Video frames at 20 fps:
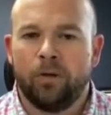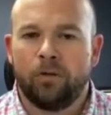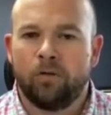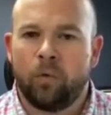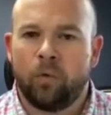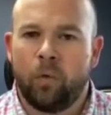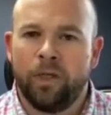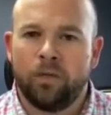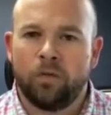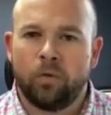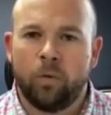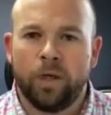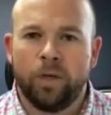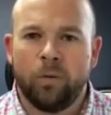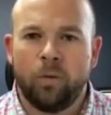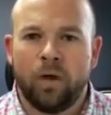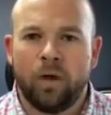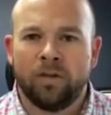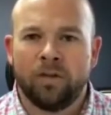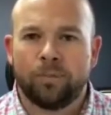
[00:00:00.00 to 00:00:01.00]

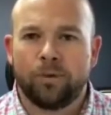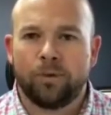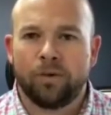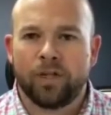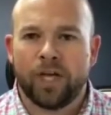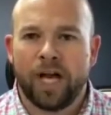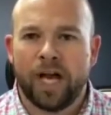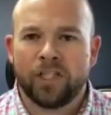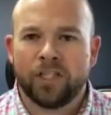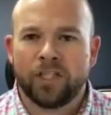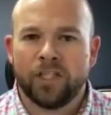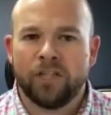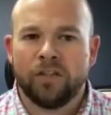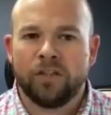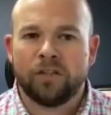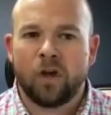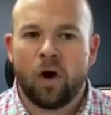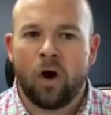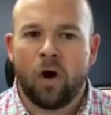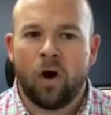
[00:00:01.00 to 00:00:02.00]
2021's
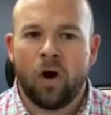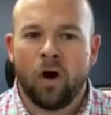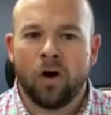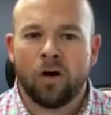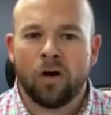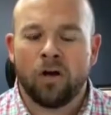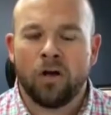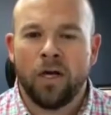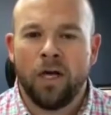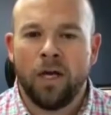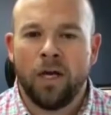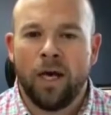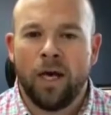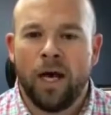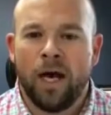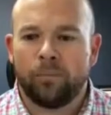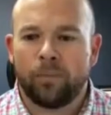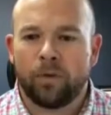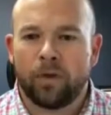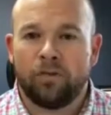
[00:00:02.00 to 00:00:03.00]
projections are
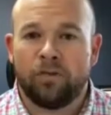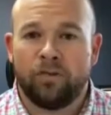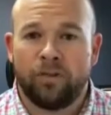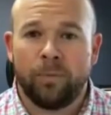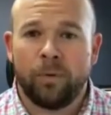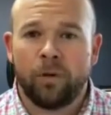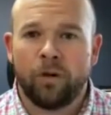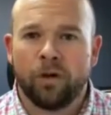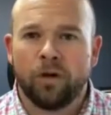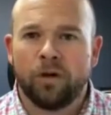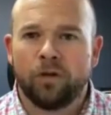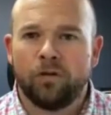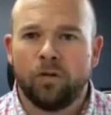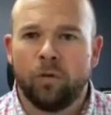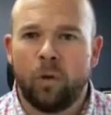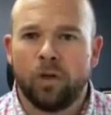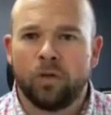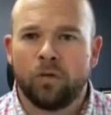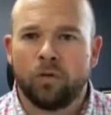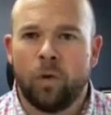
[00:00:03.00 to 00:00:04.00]
similar to
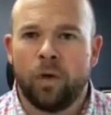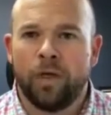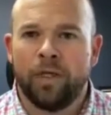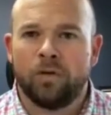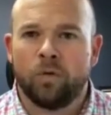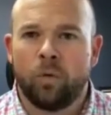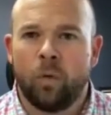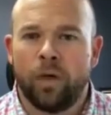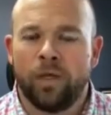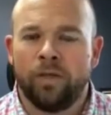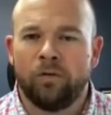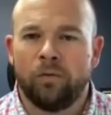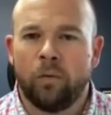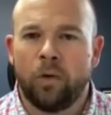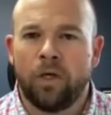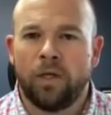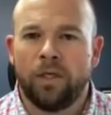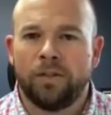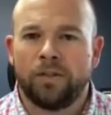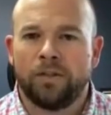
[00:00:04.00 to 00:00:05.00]
what 2020's
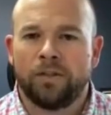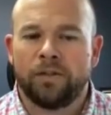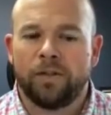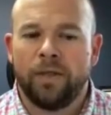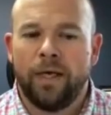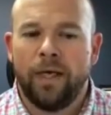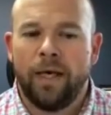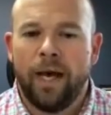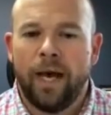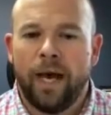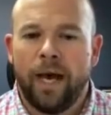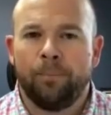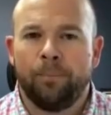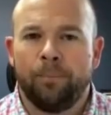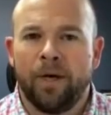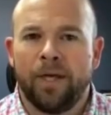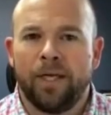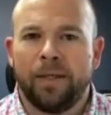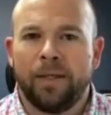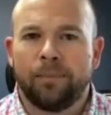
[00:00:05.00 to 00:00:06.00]
was,
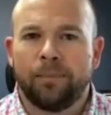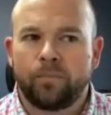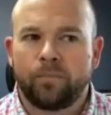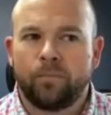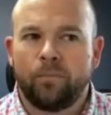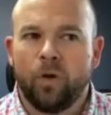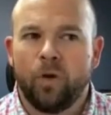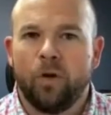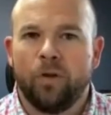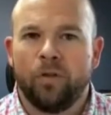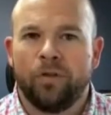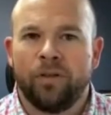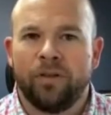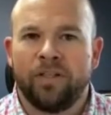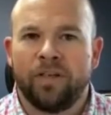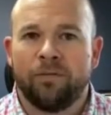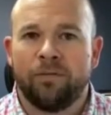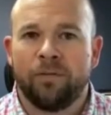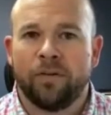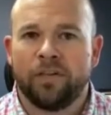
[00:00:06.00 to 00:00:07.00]
but the
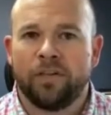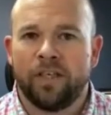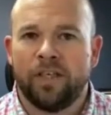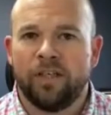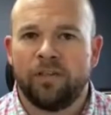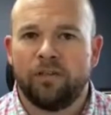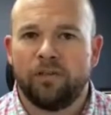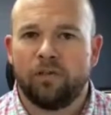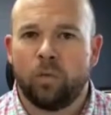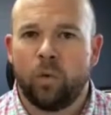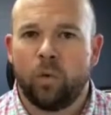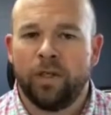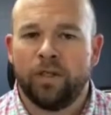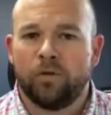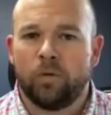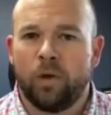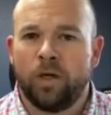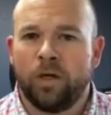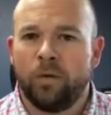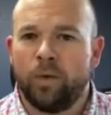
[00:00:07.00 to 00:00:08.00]
difference is
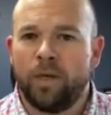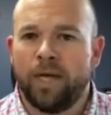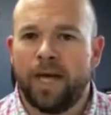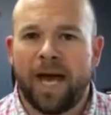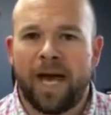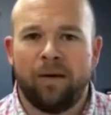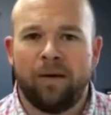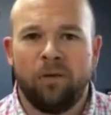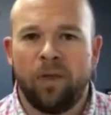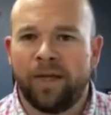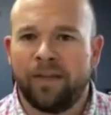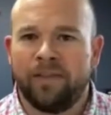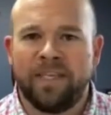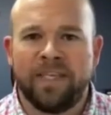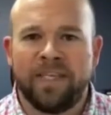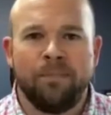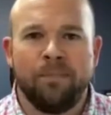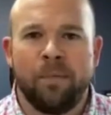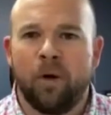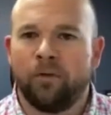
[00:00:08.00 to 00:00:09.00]
2020, we had like
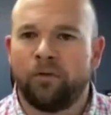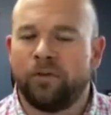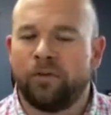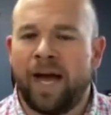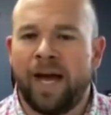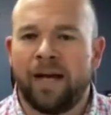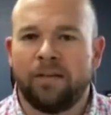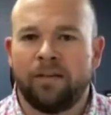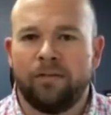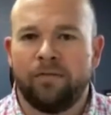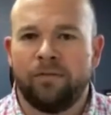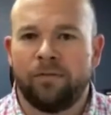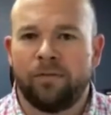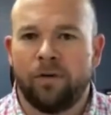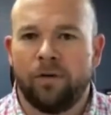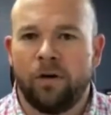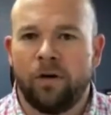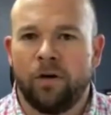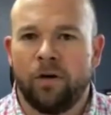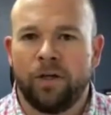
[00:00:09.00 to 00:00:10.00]
the most active
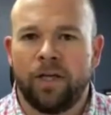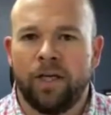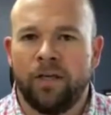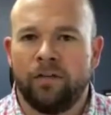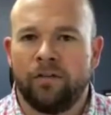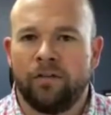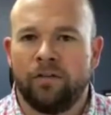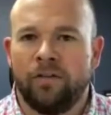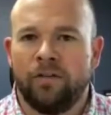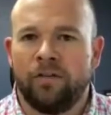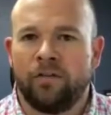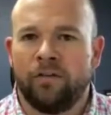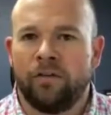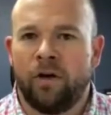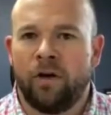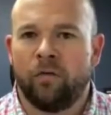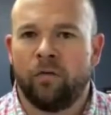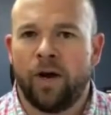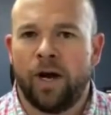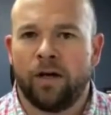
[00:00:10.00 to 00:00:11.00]
hurricane season
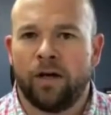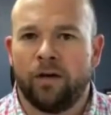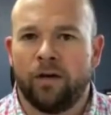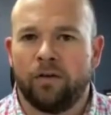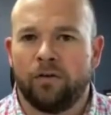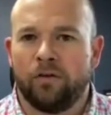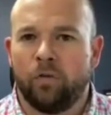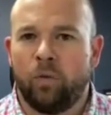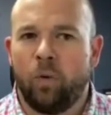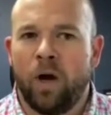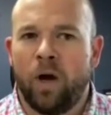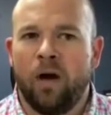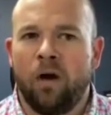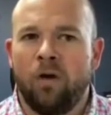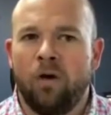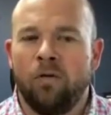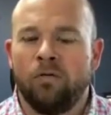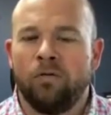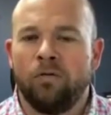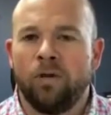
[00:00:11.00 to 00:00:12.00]
on record.
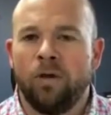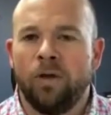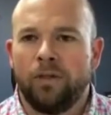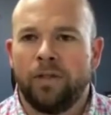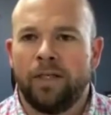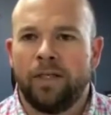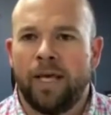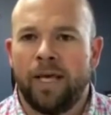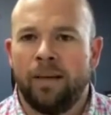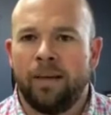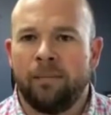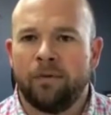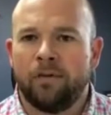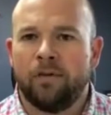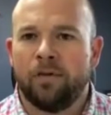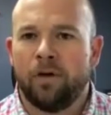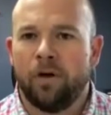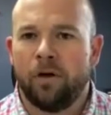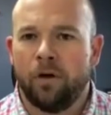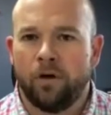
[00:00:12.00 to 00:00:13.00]
12
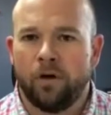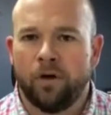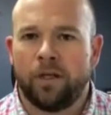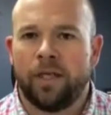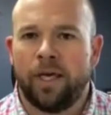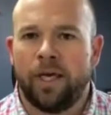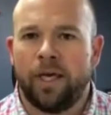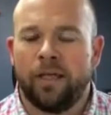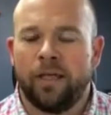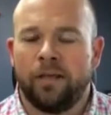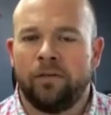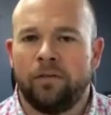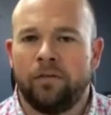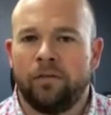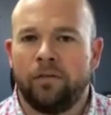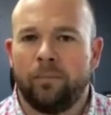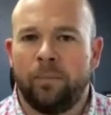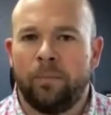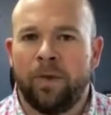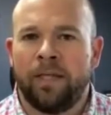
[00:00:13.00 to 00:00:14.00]
named
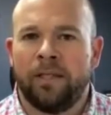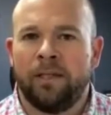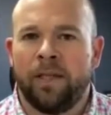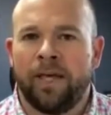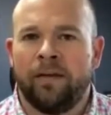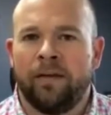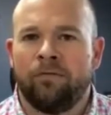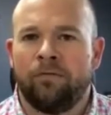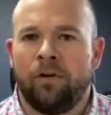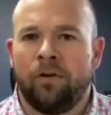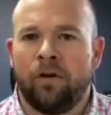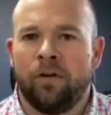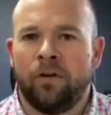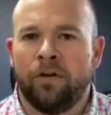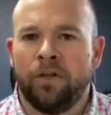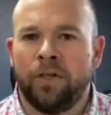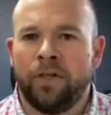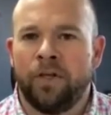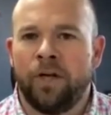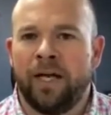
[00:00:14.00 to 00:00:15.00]
hurricanes made landfall in
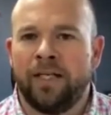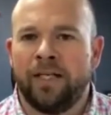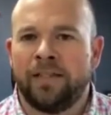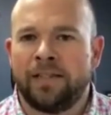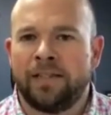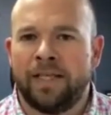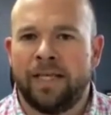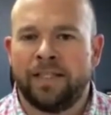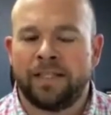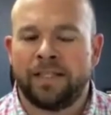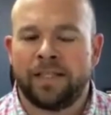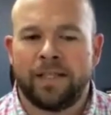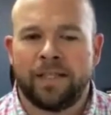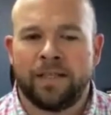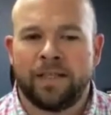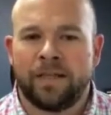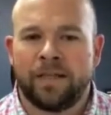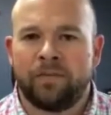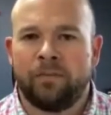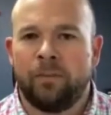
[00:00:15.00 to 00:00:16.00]
the United States. I
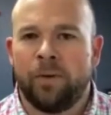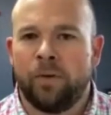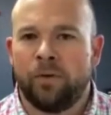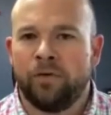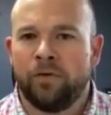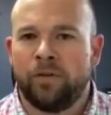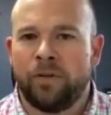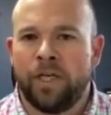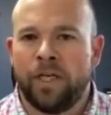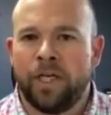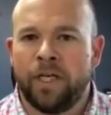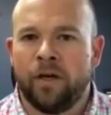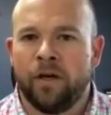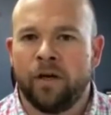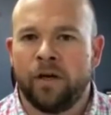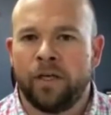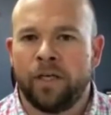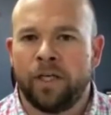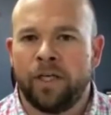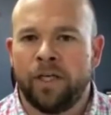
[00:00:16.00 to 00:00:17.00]
think that's the most in any
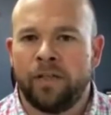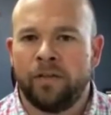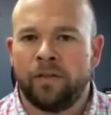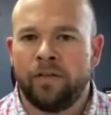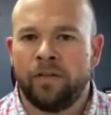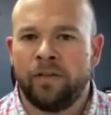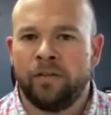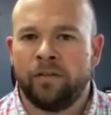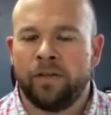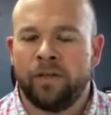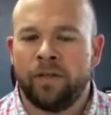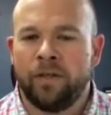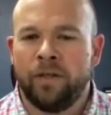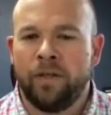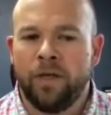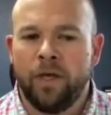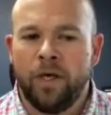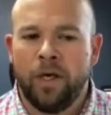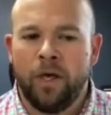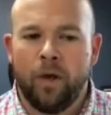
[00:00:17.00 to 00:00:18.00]
hurricane season.
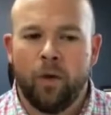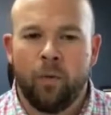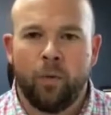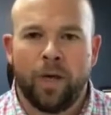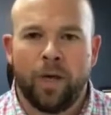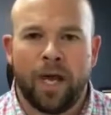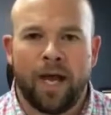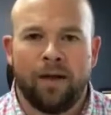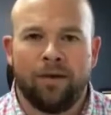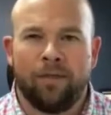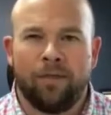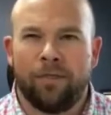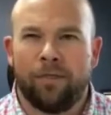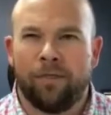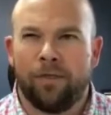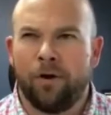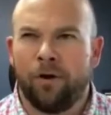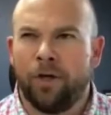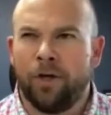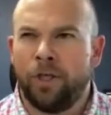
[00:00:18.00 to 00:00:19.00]
We had
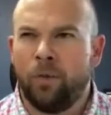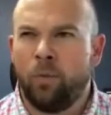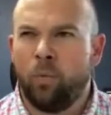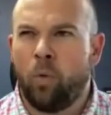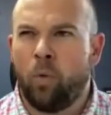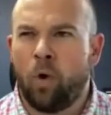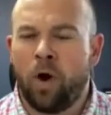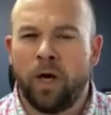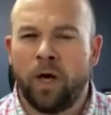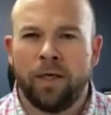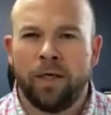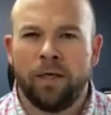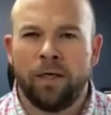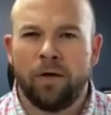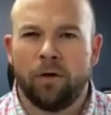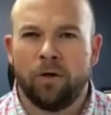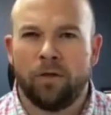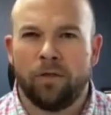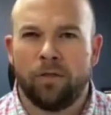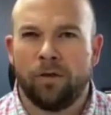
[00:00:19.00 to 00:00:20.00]
31
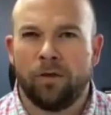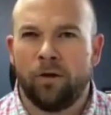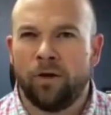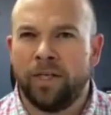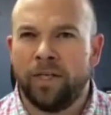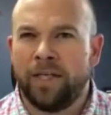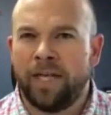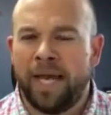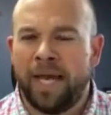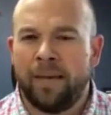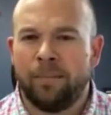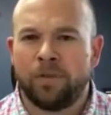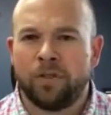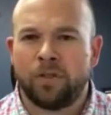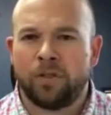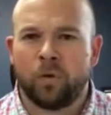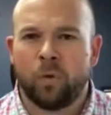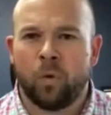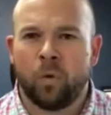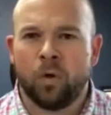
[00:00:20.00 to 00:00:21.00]
or 30 named
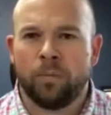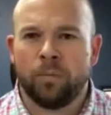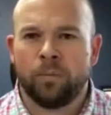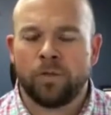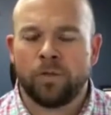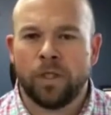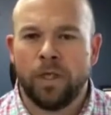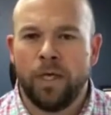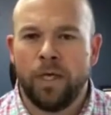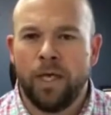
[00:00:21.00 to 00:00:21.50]
storms.